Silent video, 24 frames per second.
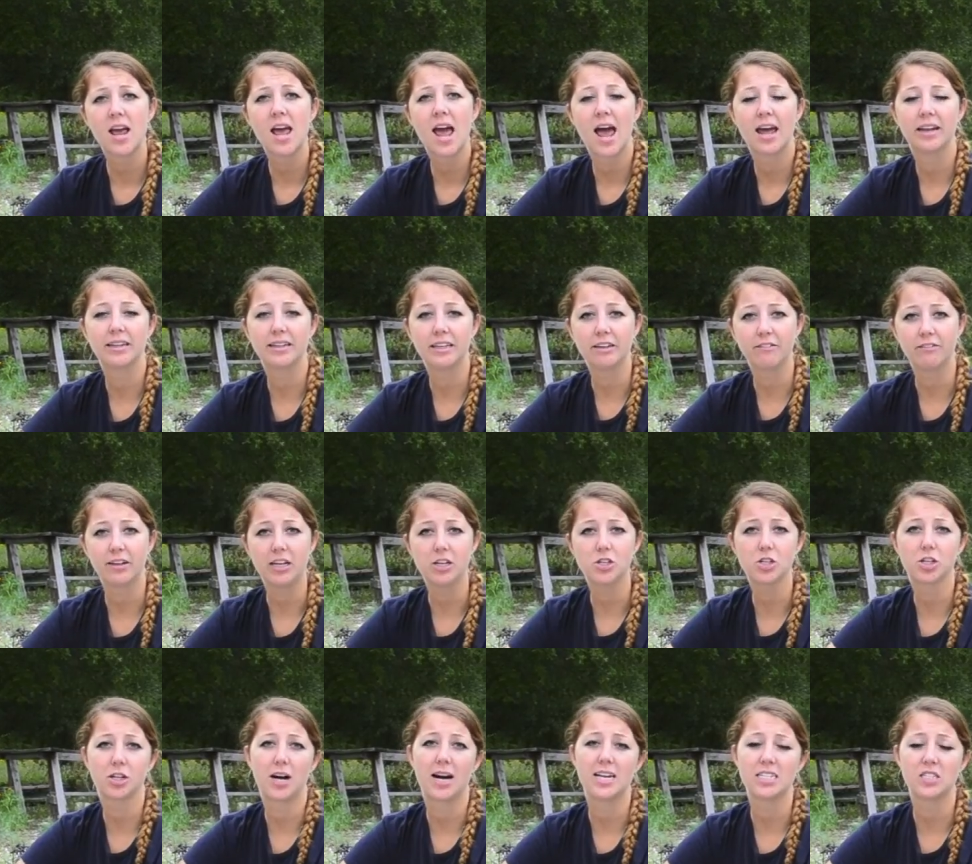and leave each
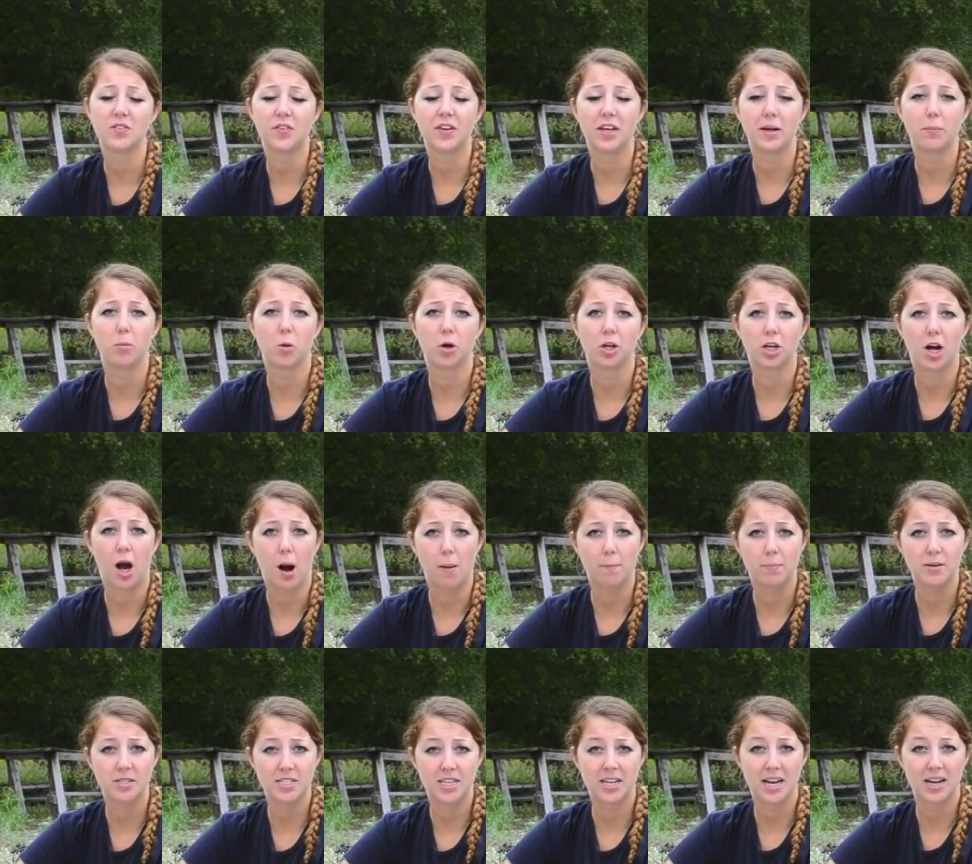class feeling more
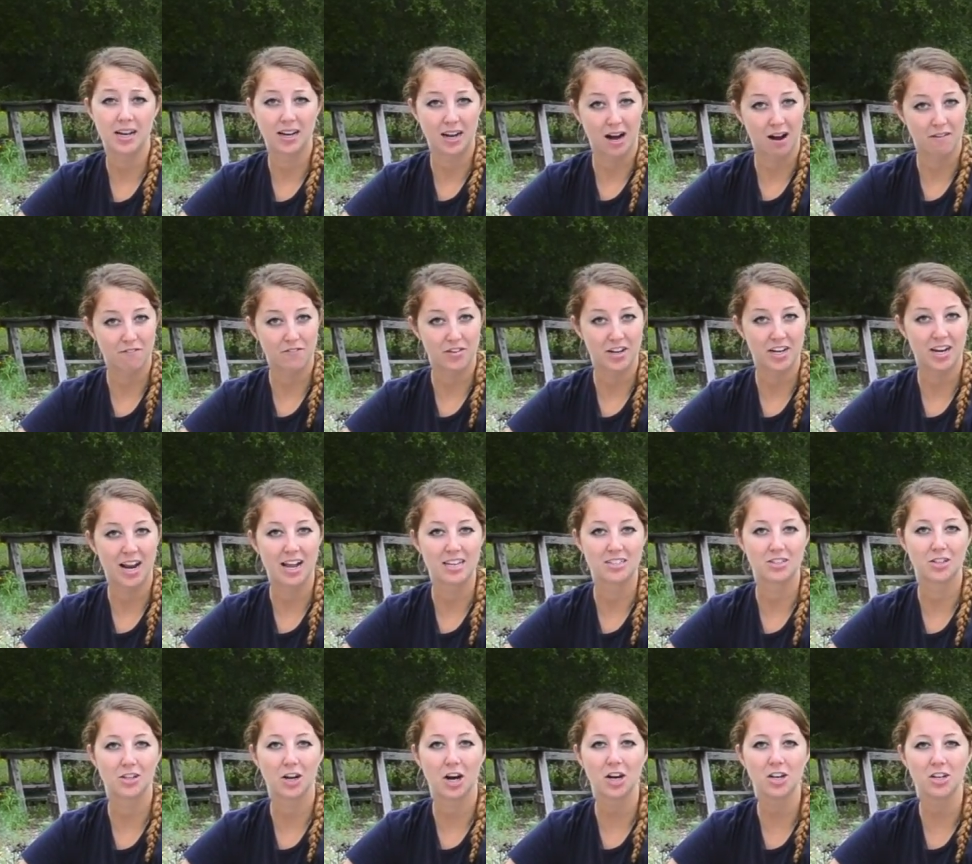competent and confident as a
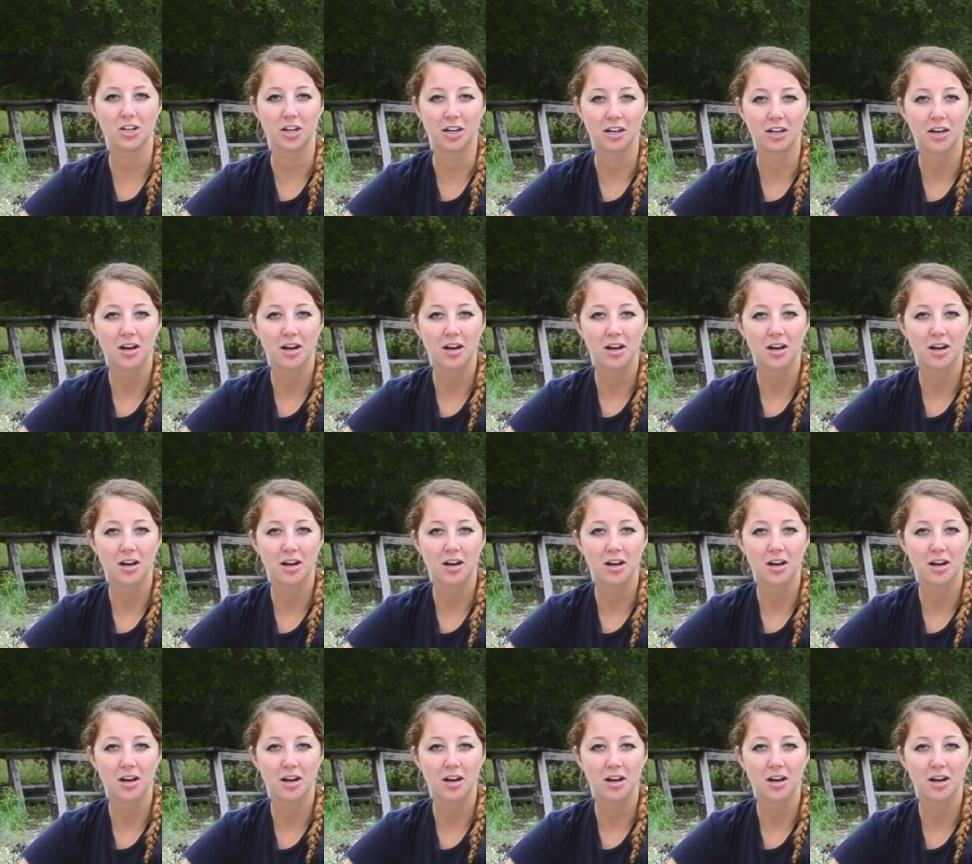gardener.